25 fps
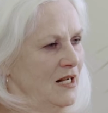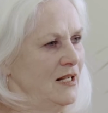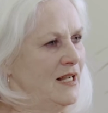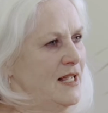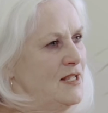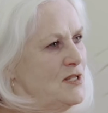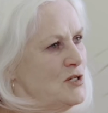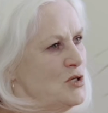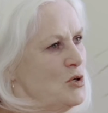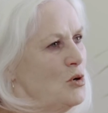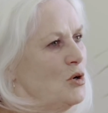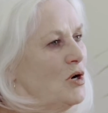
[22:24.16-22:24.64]

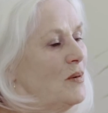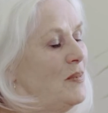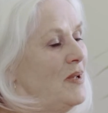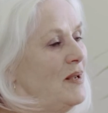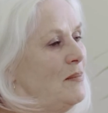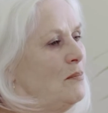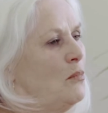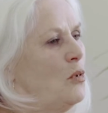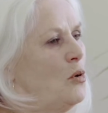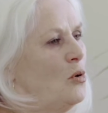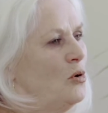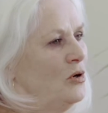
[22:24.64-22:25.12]
Let's talk a
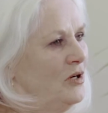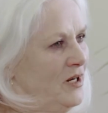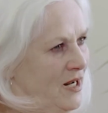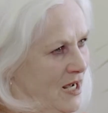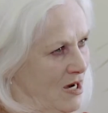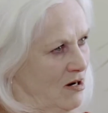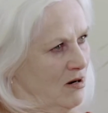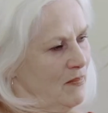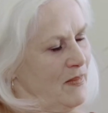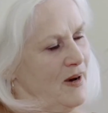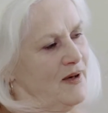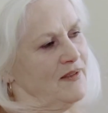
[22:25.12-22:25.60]
bit more
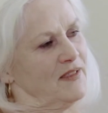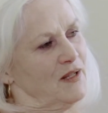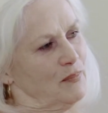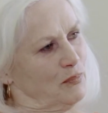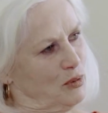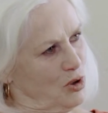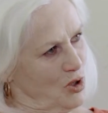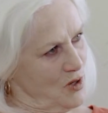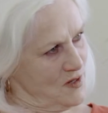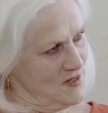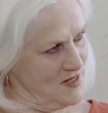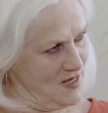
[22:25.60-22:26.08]
now about the
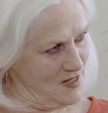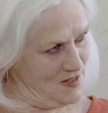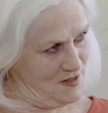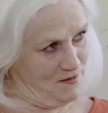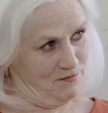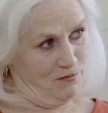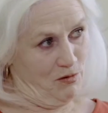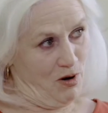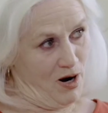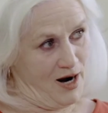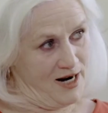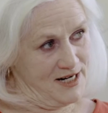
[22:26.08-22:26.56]
process
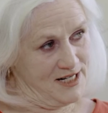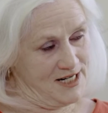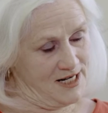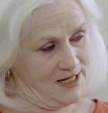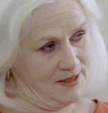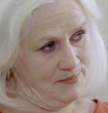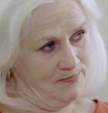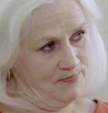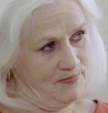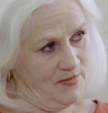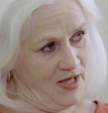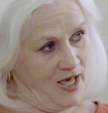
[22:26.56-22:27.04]
of
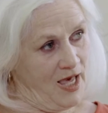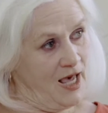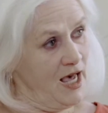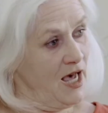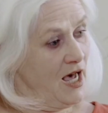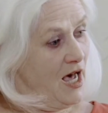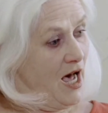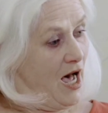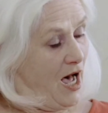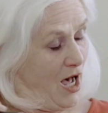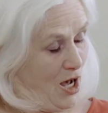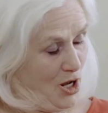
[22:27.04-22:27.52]
writing.
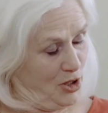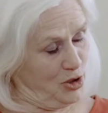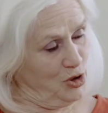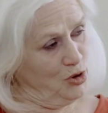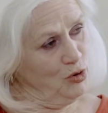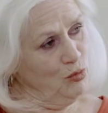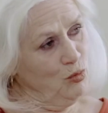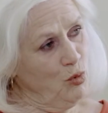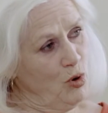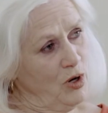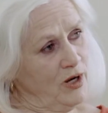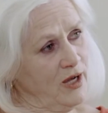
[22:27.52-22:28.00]
Are
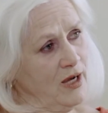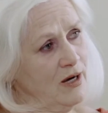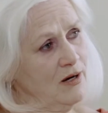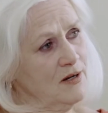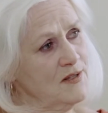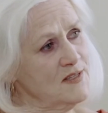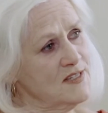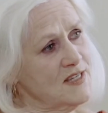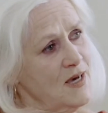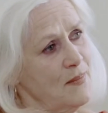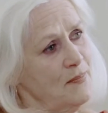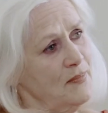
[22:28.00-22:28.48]
you working
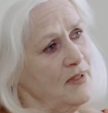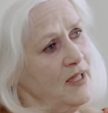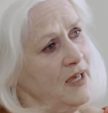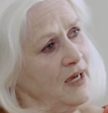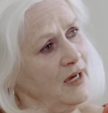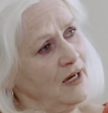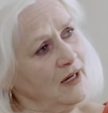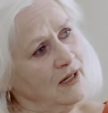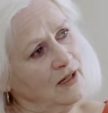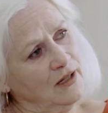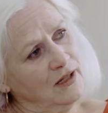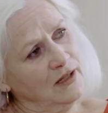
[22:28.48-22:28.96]
on
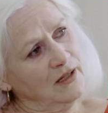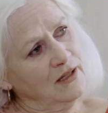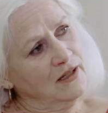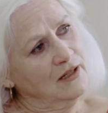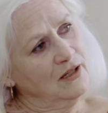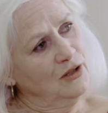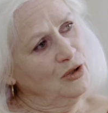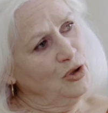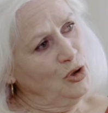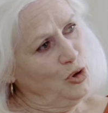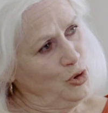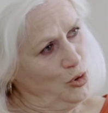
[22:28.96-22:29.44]
something
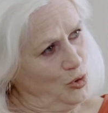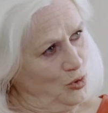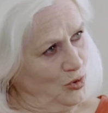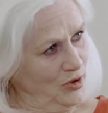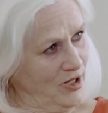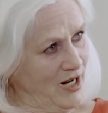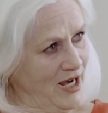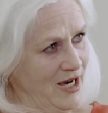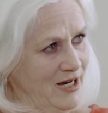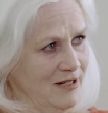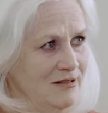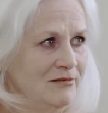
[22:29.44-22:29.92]
new
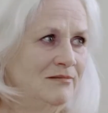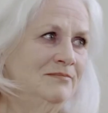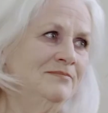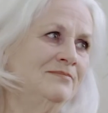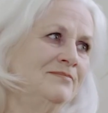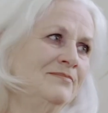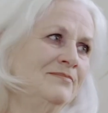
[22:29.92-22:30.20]
now?